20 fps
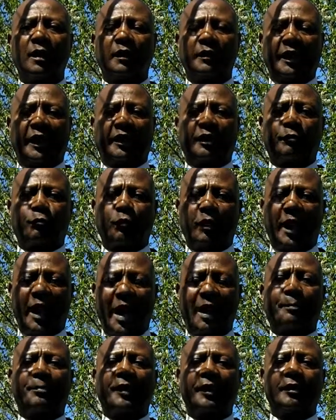That it
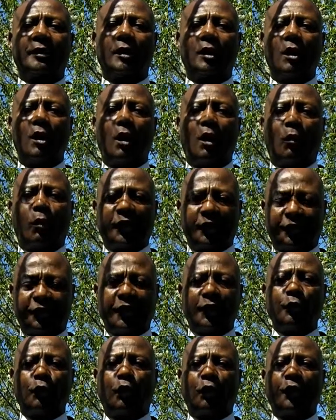happened when
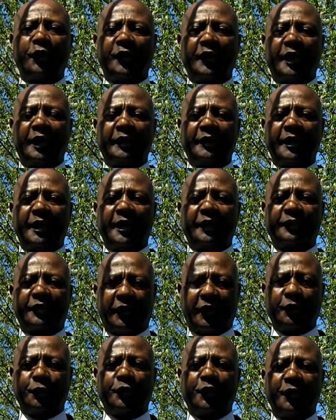Tino Hernandez,
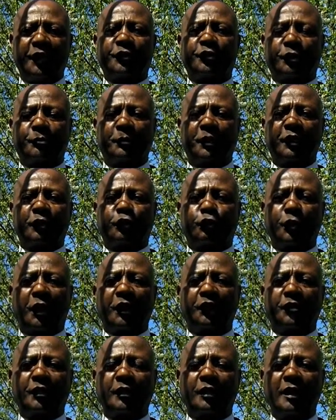under his
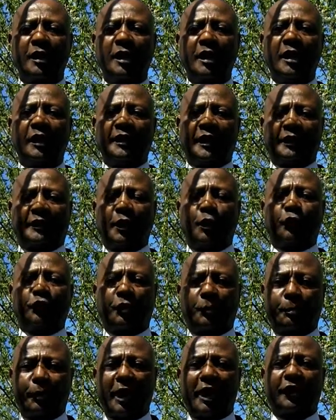administration, that there was
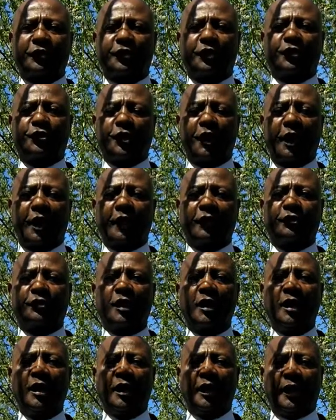a policy change
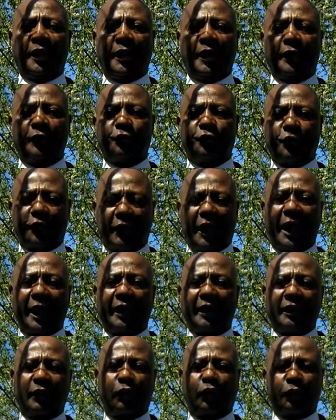in July
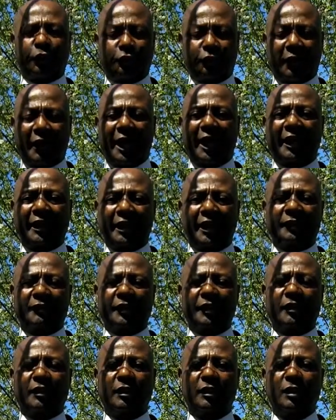
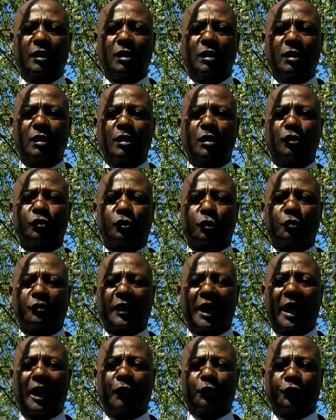11,
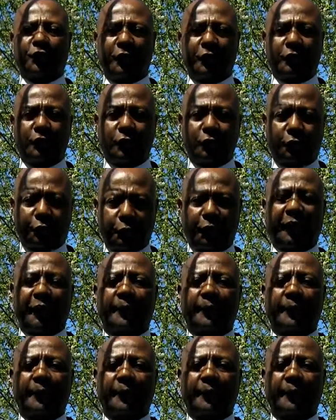2003.